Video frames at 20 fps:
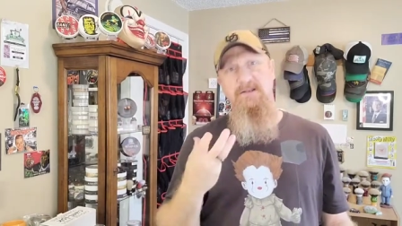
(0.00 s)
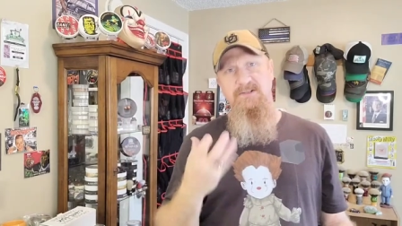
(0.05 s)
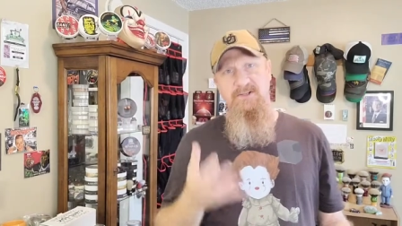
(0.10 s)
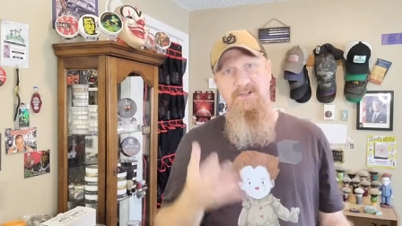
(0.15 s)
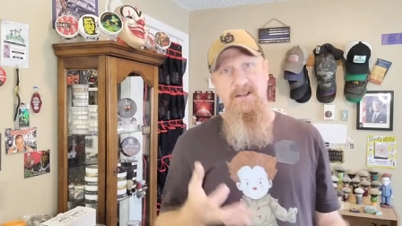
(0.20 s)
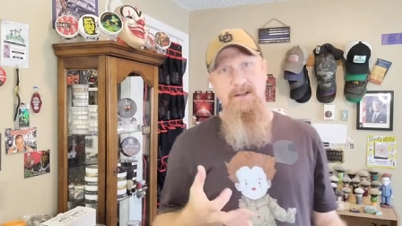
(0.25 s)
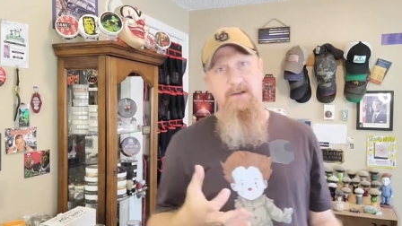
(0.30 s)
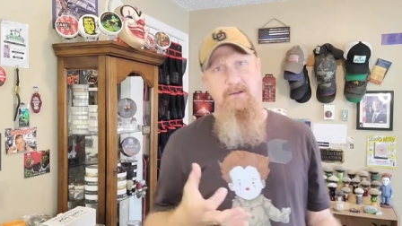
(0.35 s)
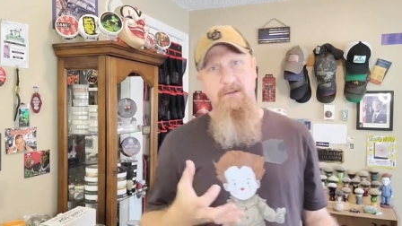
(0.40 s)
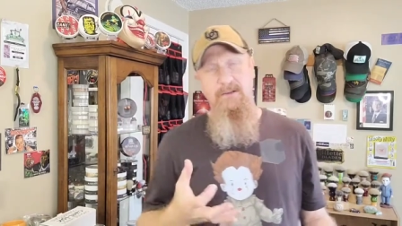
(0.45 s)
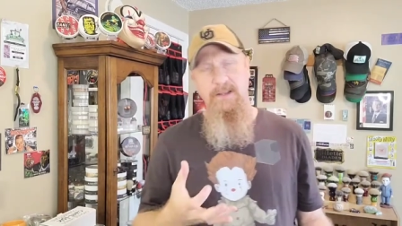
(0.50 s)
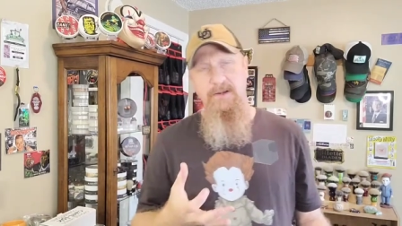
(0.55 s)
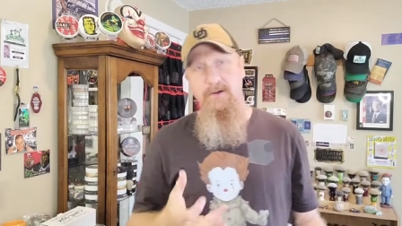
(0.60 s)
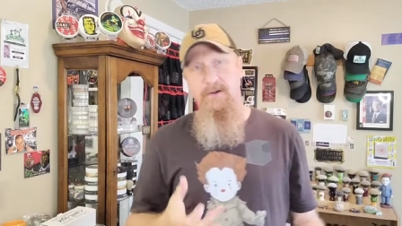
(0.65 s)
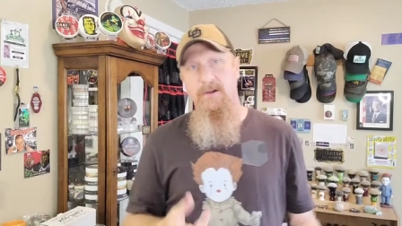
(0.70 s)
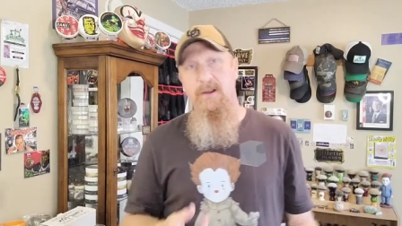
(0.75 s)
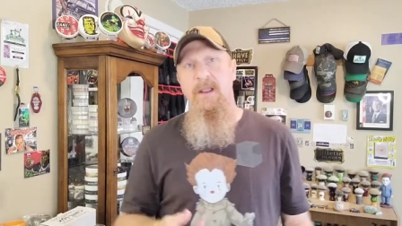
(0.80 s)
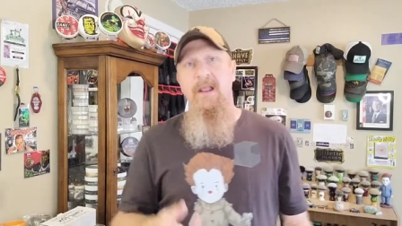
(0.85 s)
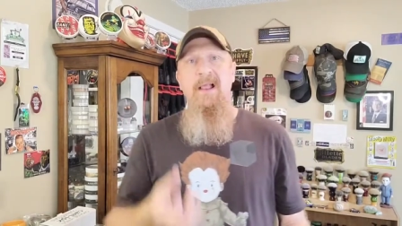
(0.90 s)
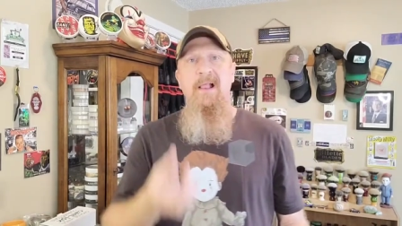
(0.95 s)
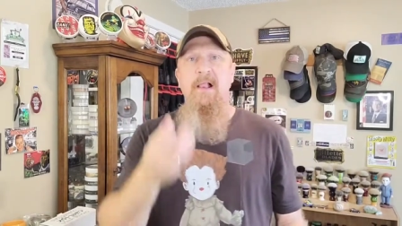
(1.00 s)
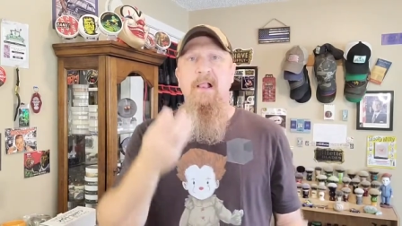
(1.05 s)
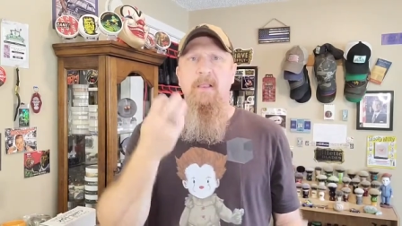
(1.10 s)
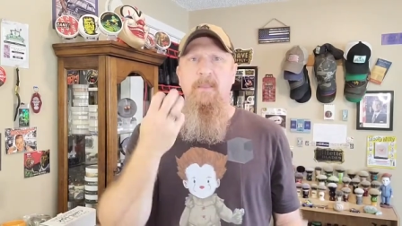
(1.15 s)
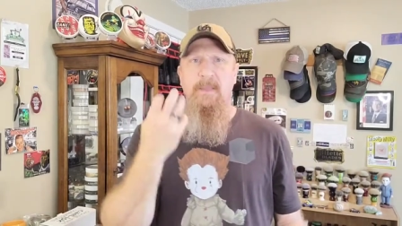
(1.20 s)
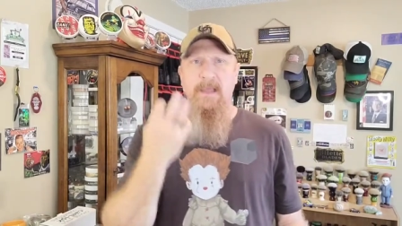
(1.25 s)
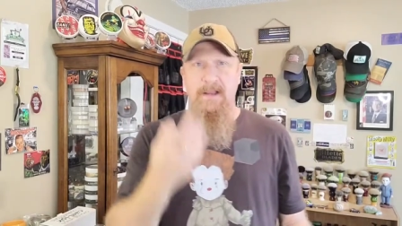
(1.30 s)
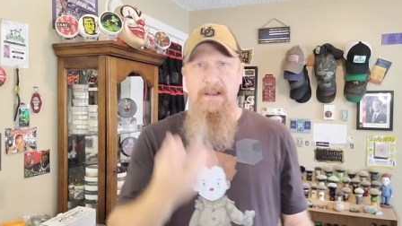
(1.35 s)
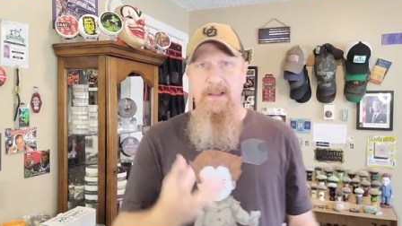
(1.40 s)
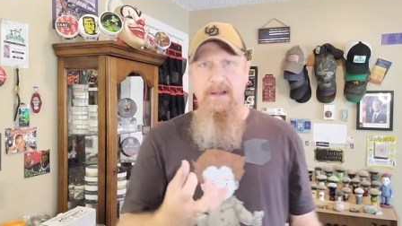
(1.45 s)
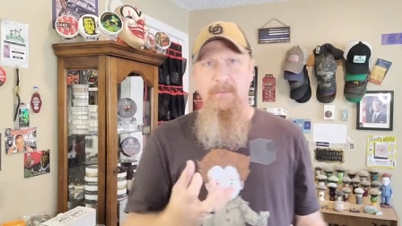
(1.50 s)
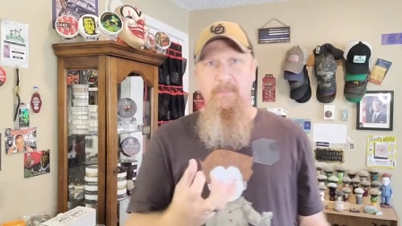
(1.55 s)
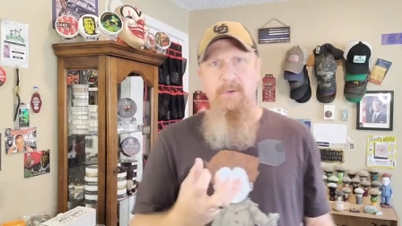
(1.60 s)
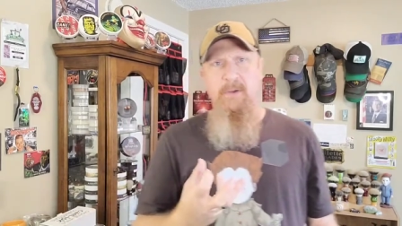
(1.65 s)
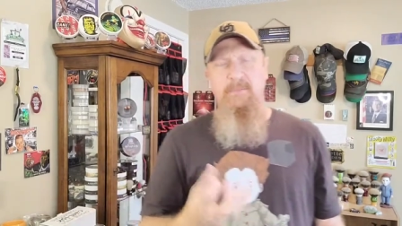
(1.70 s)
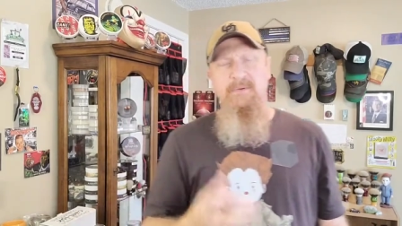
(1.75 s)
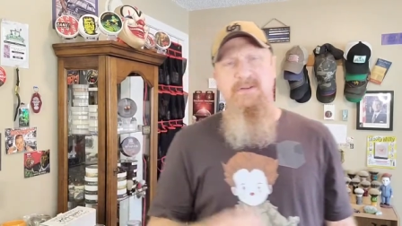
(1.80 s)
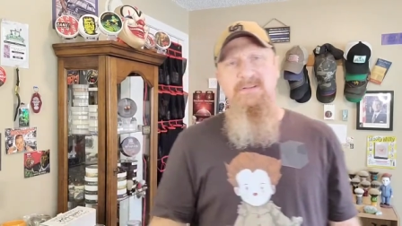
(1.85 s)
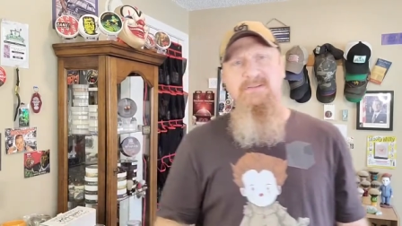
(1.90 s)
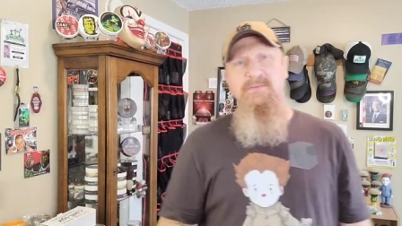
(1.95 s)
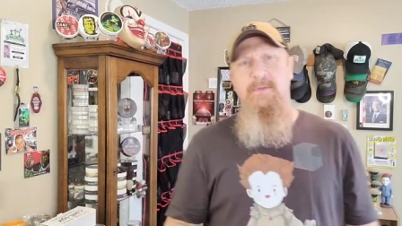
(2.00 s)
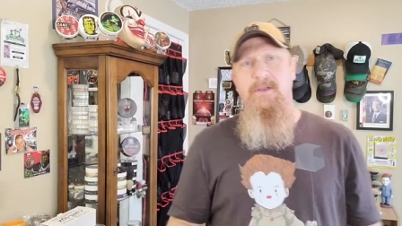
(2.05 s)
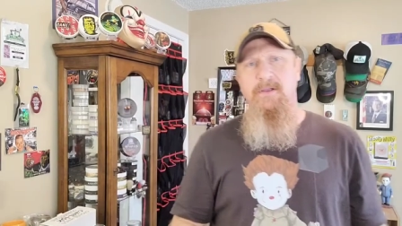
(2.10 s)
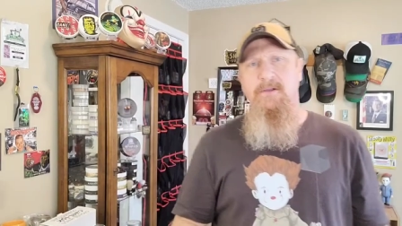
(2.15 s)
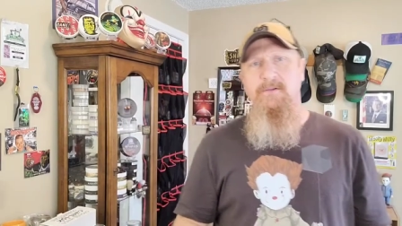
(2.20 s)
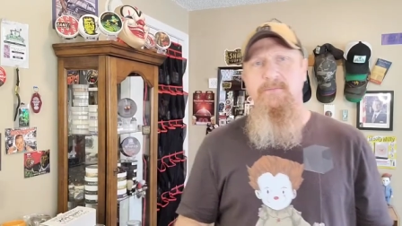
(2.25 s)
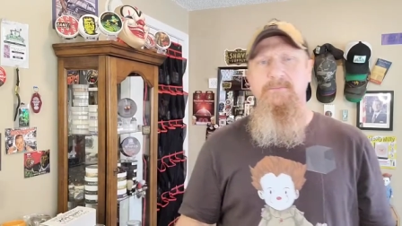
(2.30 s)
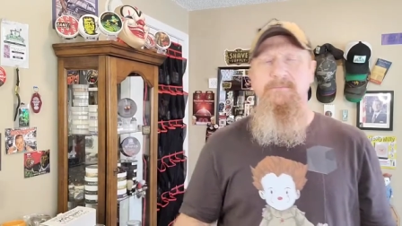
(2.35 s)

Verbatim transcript: a jack-o'-lantern, that kind of pumpkin smell